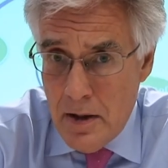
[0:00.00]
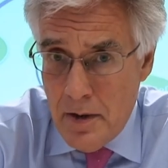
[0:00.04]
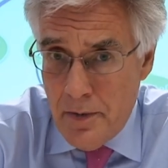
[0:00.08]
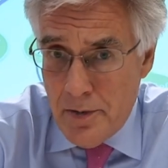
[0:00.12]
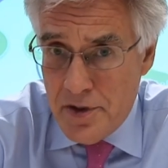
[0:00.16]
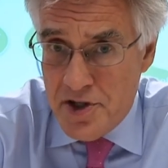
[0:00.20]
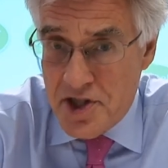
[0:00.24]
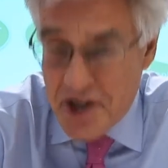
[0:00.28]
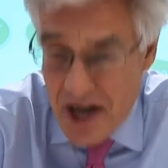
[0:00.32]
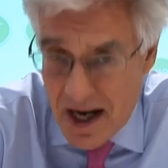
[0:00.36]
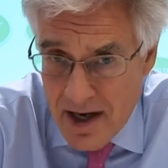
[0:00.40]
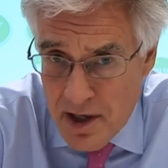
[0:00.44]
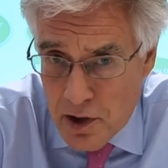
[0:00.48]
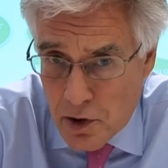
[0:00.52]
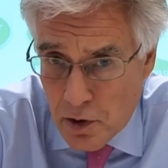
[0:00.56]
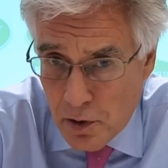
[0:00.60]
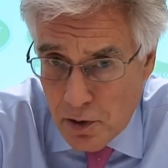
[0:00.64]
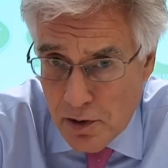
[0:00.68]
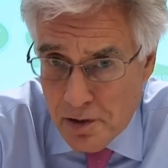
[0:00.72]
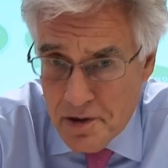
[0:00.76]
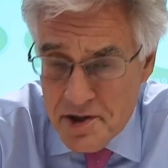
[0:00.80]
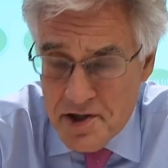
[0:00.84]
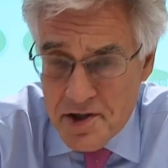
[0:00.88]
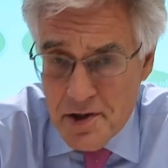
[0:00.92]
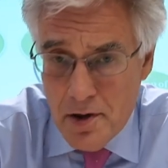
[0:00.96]

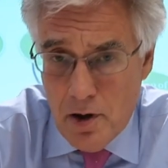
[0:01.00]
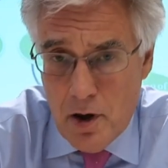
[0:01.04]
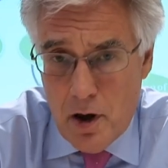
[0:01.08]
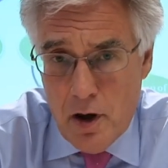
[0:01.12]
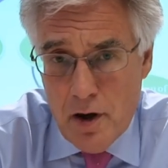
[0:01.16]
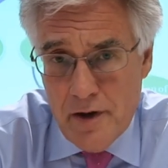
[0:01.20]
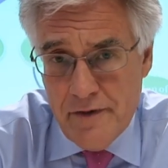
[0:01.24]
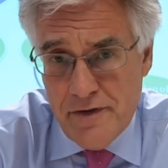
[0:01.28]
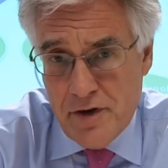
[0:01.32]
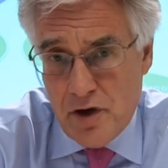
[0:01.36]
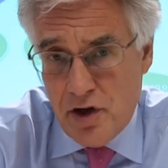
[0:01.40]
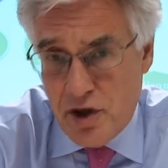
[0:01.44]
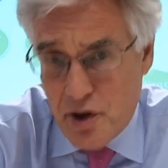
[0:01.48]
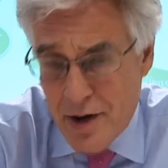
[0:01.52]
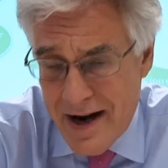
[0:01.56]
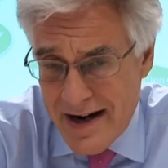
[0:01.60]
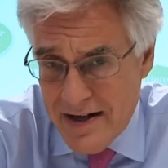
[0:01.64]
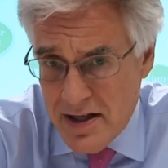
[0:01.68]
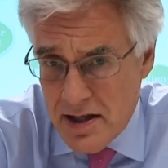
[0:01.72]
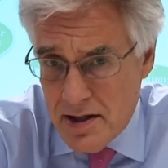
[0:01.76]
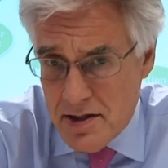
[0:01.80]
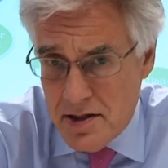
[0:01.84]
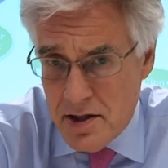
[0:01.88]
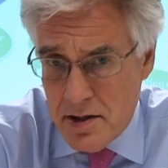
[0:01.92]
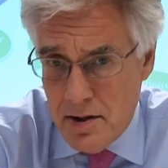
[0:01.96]
cycles of
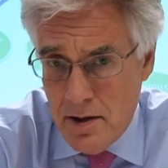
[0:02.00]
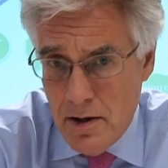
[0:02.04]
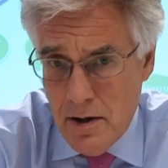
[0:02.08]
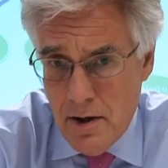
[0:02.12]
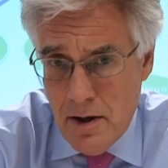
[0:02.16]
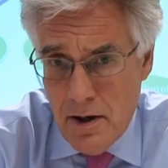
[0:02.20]
credit